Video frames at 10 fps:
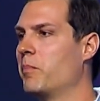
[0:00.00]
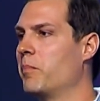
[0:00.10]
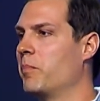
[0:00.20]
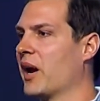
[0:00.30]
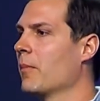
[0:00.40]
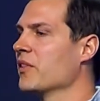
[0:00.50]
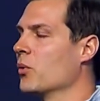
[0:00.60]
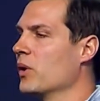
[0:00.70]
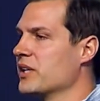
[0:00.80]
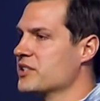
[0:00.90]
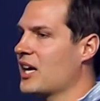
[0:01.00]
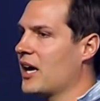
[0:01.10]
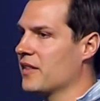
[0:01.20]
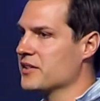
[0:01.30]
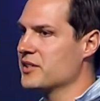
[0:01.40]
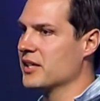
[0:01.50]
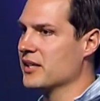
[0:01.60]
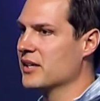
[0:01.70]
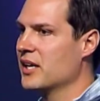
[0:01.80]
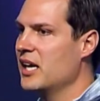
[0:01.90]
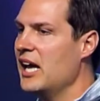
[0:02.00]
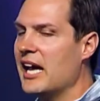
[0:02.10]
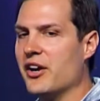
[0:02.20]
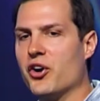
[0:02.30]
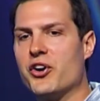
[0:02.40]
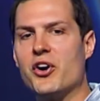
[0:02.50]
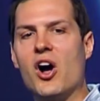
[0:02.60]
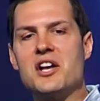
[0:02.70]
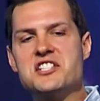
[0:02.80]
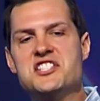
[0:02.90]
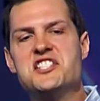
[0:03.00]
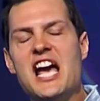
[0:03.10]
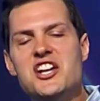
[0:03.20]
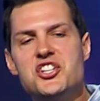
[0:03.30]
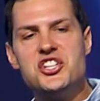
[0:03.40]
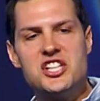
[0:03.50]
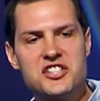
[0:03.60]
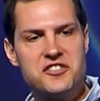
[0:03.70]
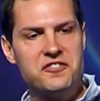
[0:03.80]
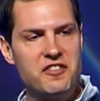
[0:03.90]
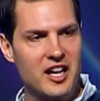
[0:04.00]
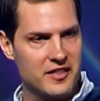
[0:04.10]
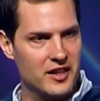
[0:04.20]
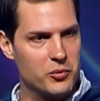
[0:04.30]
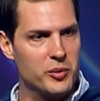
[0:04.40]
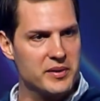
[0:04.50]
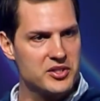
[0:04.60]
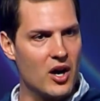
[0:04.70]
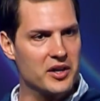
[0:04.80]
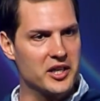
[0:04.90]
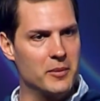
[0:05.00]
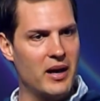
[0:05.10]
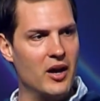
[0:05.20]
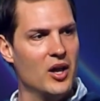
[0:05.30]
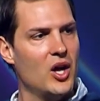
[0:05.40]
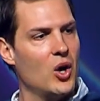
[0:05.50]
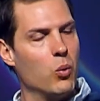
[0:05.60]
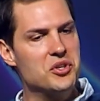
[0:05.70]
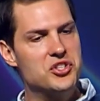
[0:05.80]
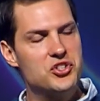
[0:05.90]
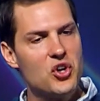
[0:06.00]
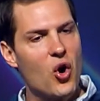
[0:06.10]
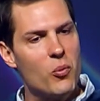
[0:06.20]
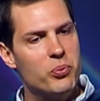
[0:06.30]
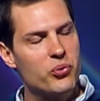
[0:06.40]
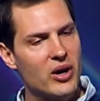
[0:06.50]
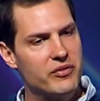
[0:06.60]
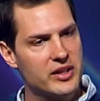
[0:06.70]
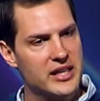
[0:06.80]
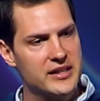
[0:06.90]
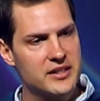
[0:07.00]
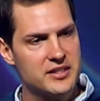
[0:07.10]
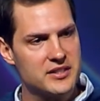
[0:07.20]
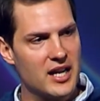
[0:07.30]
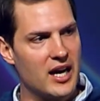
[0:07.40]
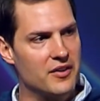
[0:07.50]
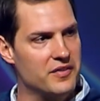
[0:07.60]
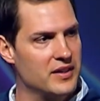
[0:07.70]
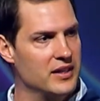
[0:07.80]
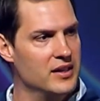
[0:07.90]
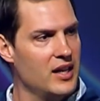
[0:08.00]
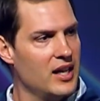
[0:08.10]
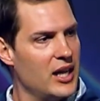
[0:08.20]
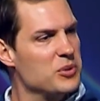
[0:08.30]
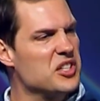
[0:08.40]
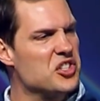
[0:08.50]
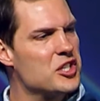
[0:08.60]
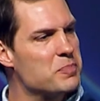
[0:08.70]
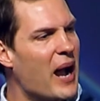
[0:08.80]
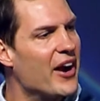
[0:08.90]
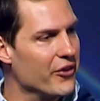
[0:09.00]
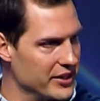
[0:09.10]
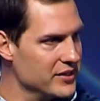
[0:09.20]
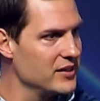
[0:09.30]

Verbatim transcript: But I'm on the winning side of this thing. And her audacious faith, like we've been talking about, was so prevalent in this entire thing. It was inspiring.